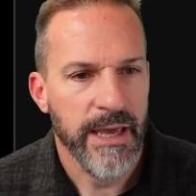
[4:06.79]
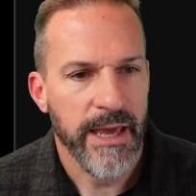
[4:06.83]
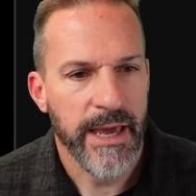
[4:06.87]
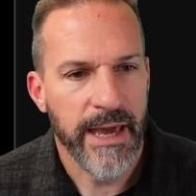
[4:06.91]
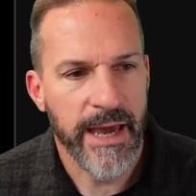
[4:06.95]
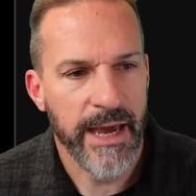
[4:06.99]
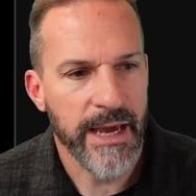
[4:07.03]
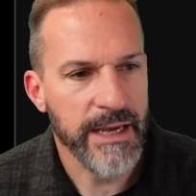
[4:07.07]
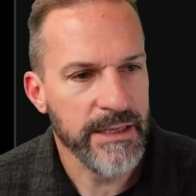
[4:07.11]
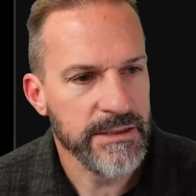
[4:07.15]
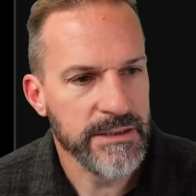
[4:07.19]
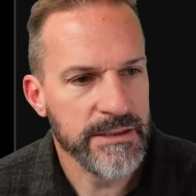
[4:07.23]

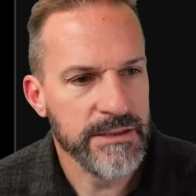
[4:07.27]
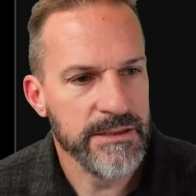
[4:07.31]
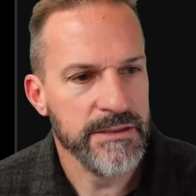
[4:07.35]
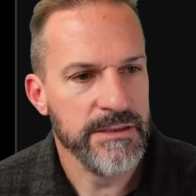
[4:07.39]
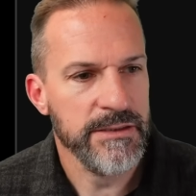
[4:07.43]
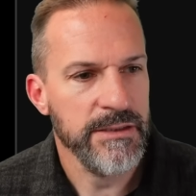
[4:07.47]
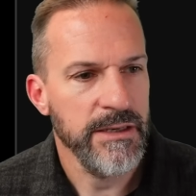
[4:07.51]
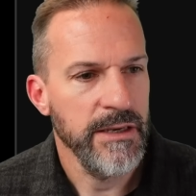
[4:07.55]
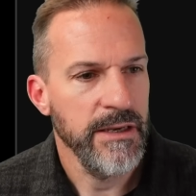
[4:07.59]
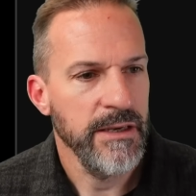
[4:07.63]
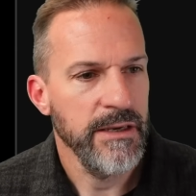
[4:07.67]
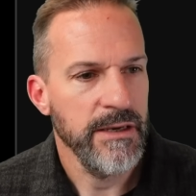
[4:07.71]

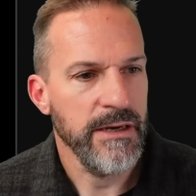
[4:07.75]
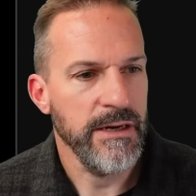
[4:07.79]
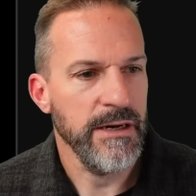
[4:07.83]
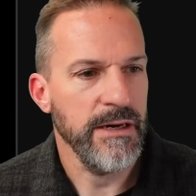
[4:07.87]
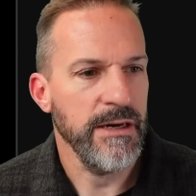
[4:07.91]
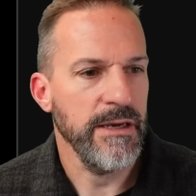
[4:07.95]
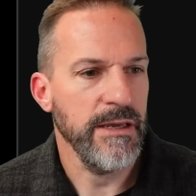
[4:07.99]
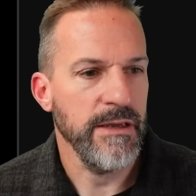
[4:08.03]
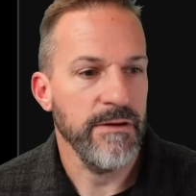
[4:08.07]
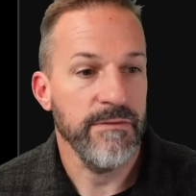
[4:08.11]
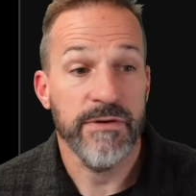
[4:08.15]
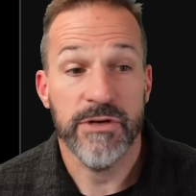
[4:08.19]
asks
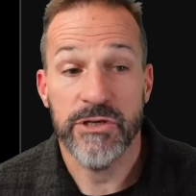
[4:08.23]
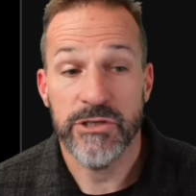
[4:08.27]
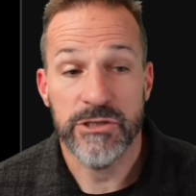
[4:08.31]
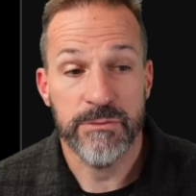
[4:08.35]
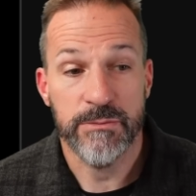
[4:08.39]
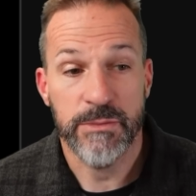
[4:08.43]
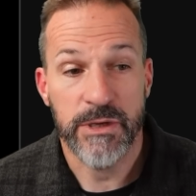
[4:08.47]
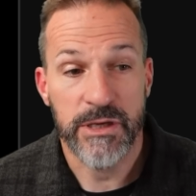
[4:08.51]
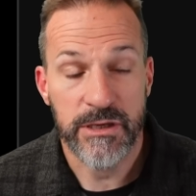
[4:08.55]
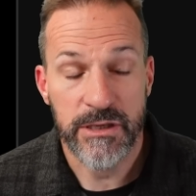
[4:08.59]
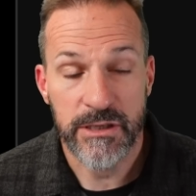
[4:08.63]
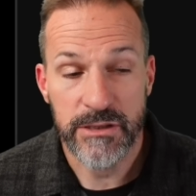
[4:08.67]
if he
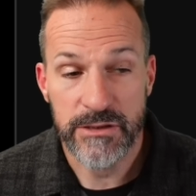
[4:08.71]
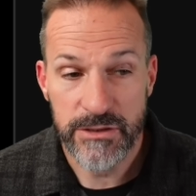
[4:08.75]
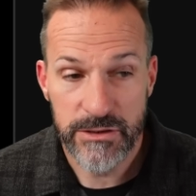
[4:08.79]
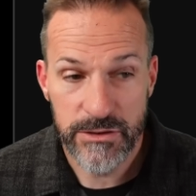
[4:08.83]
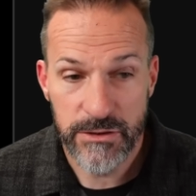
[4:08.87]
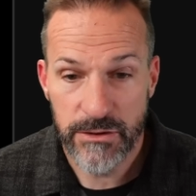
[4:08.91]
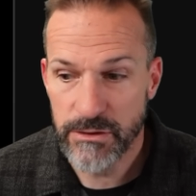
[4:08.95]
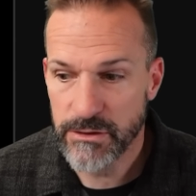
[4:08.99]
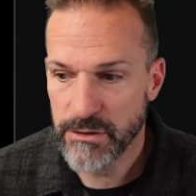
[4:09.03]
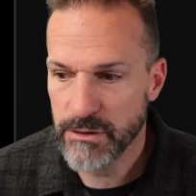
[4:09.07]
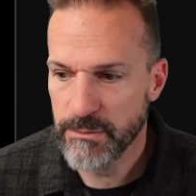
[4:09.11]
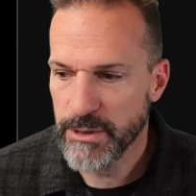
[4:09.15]
should be
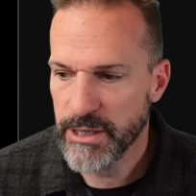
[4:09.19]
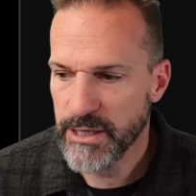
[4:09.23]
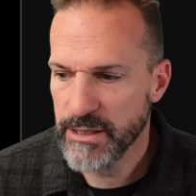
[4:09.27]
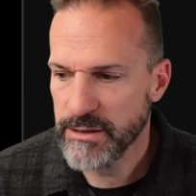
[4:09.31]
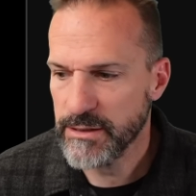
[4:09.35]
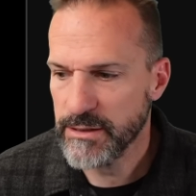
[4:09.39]
concerned about